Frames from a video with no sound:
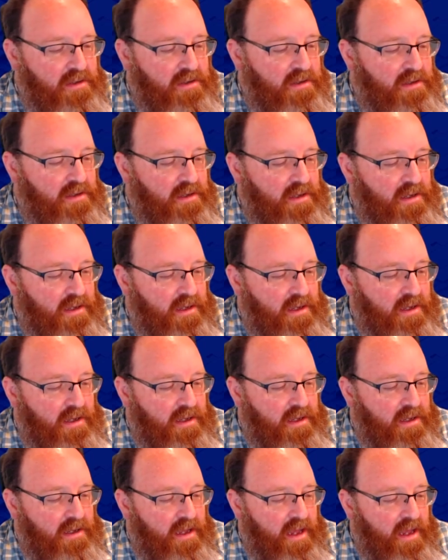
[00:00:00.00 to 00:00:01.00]

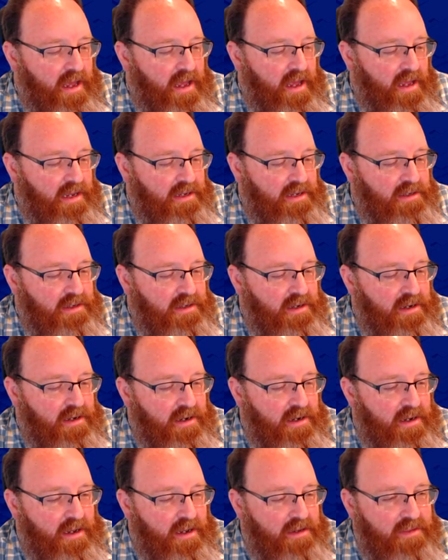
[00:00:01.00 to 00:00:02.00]
And
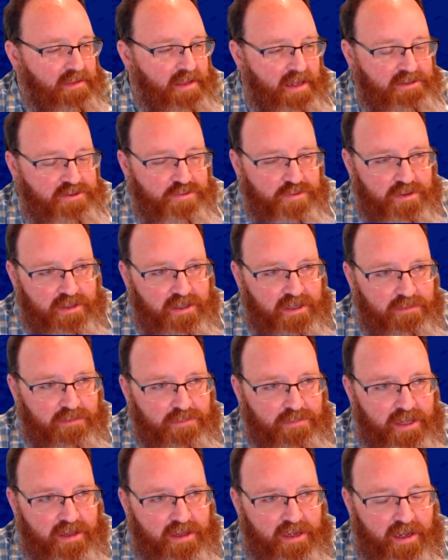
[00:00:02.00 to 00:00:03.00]
that's really
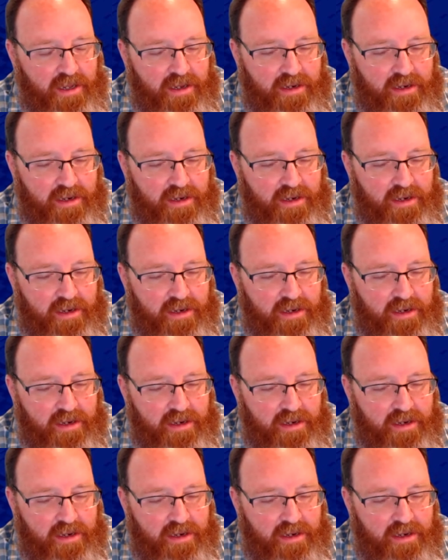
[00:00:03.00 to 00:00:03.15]
compelling.